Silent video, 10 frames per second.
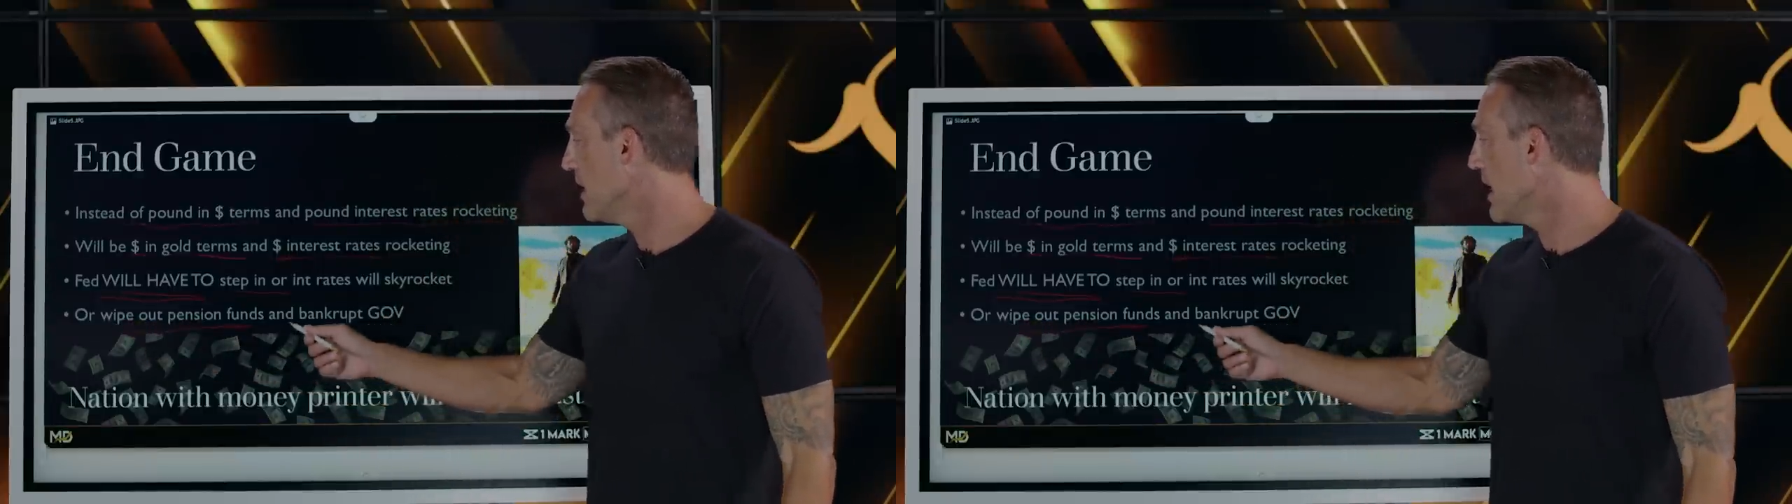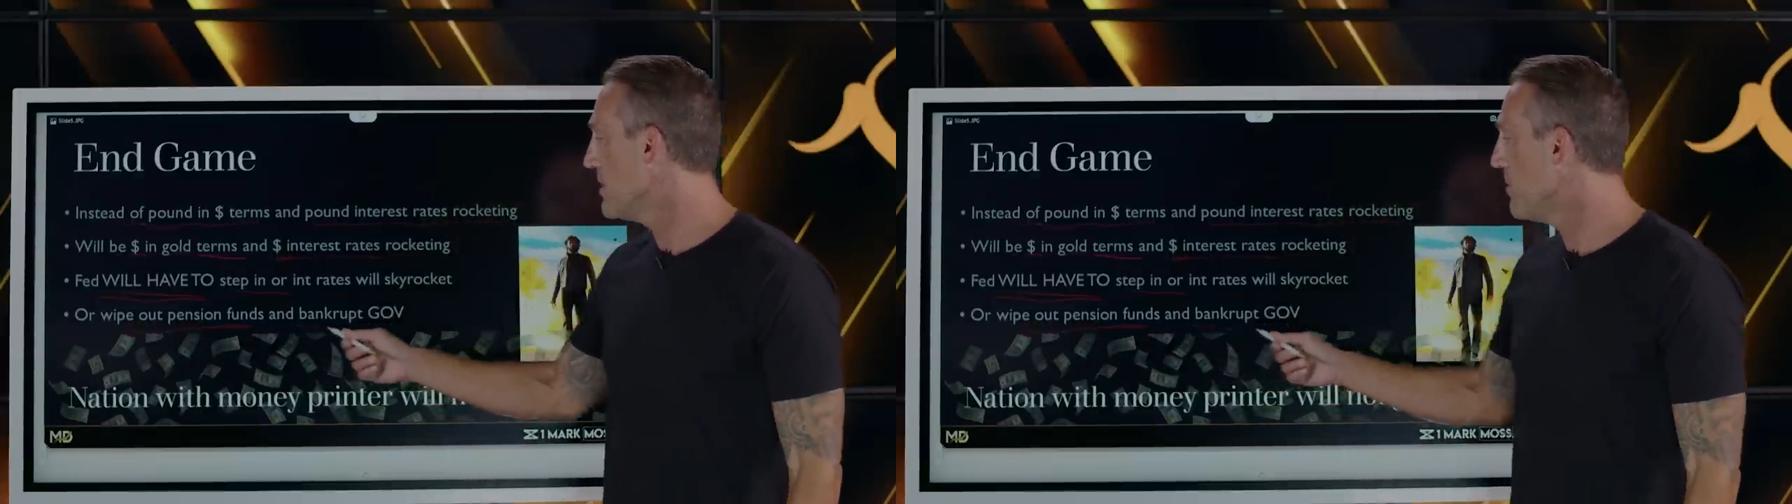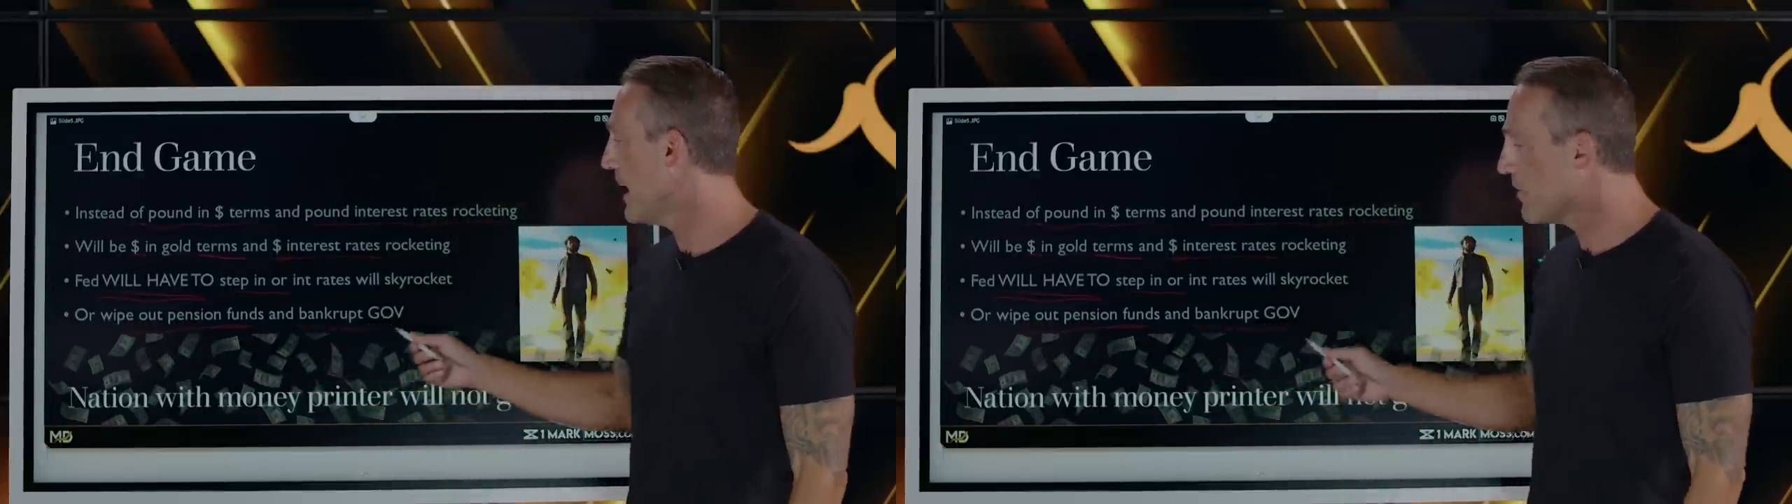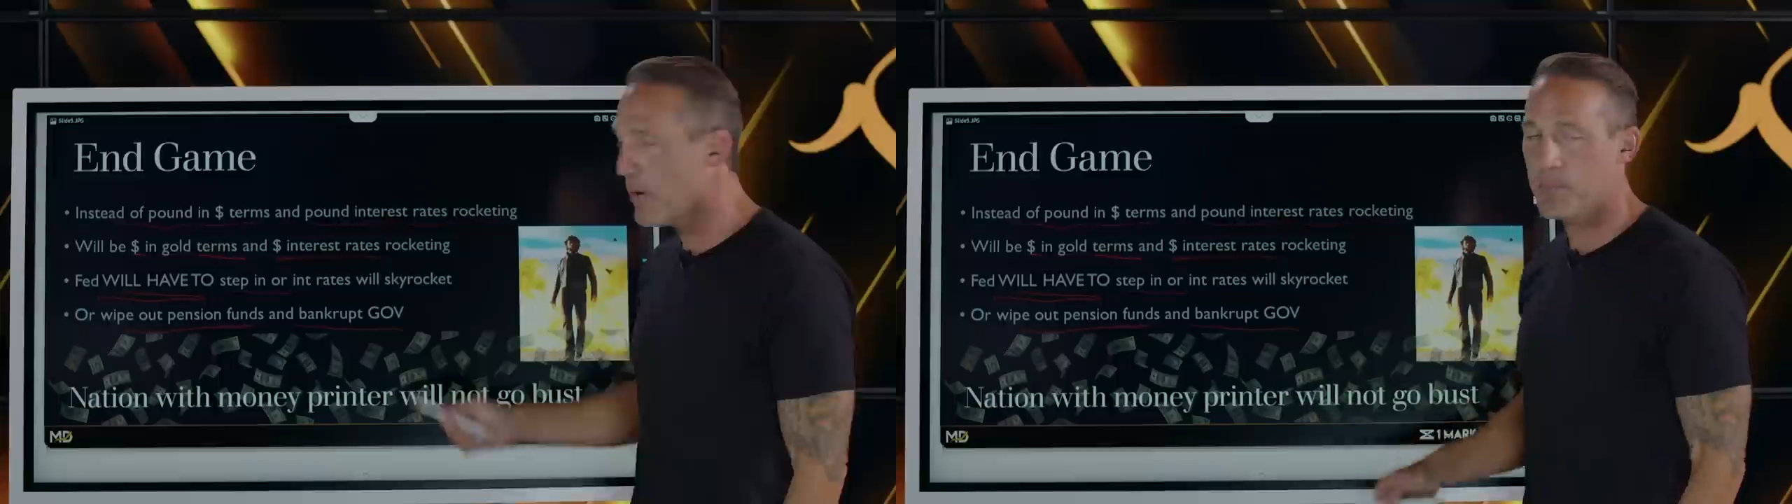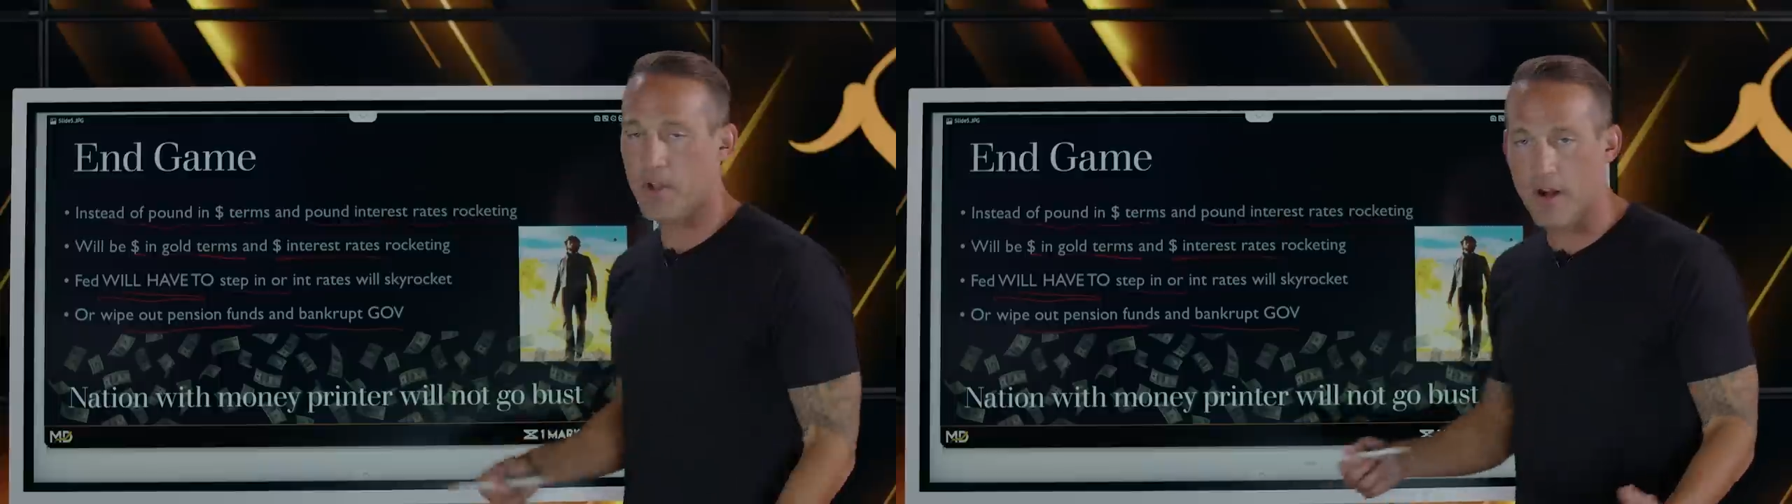and
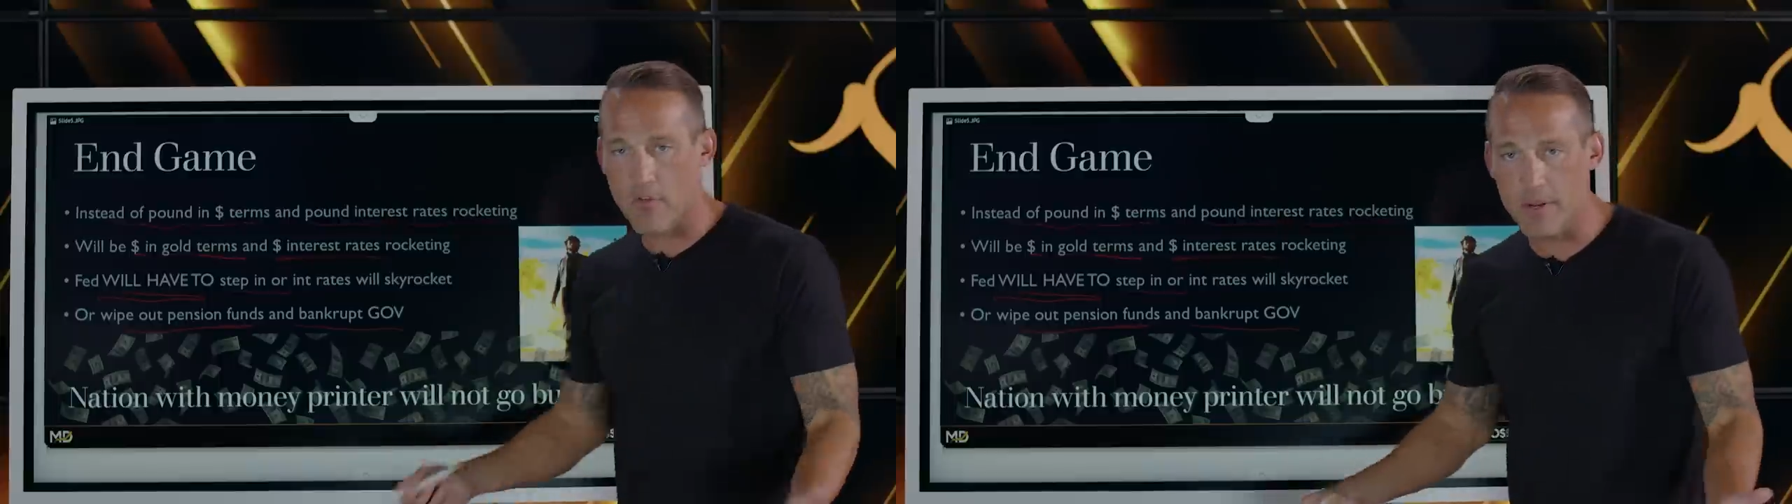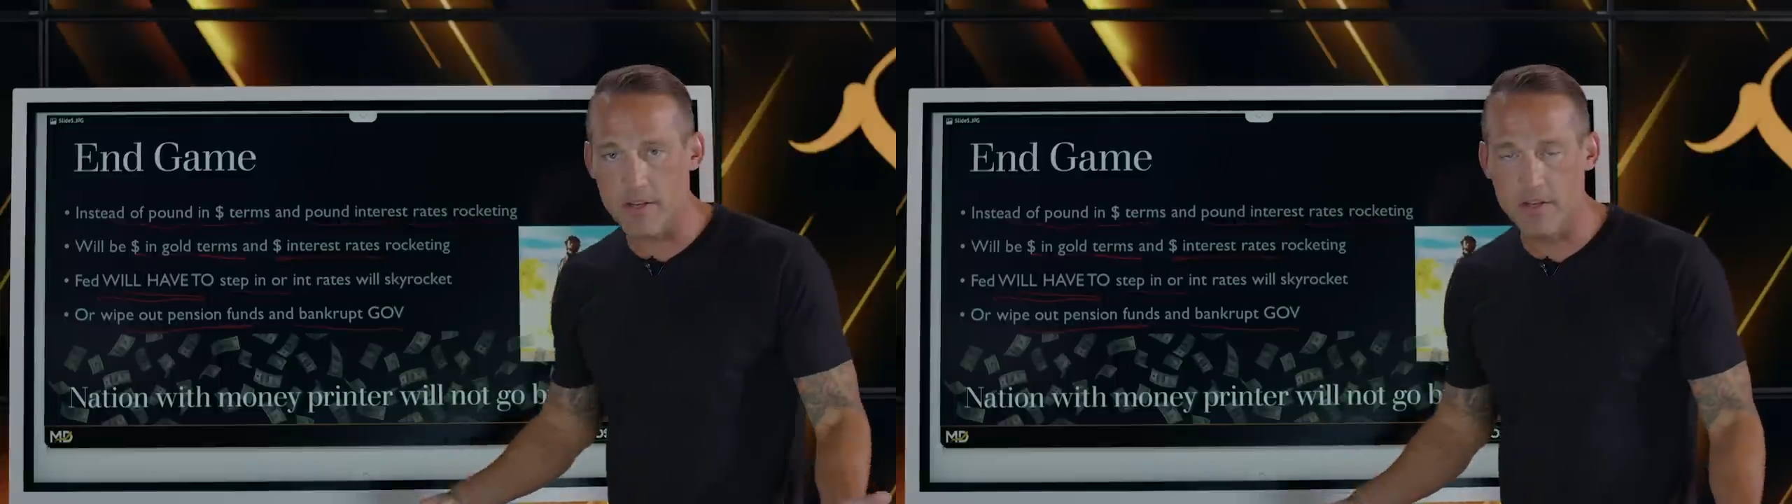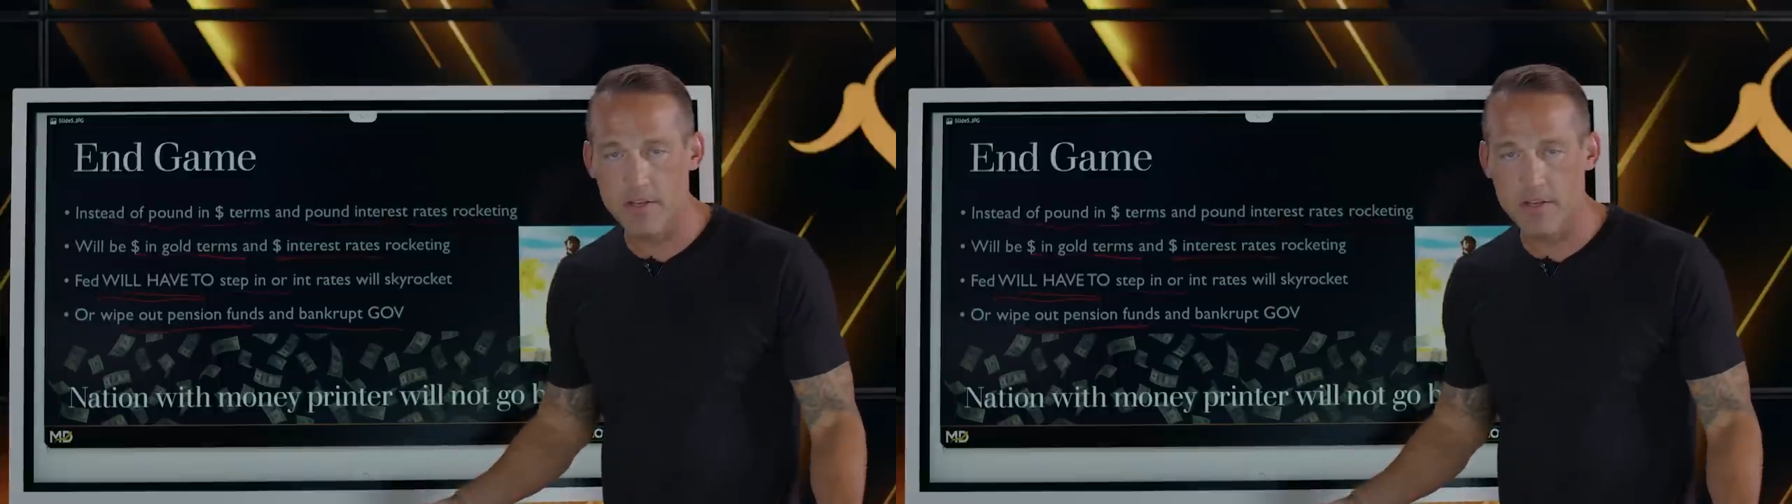bankrupt the government?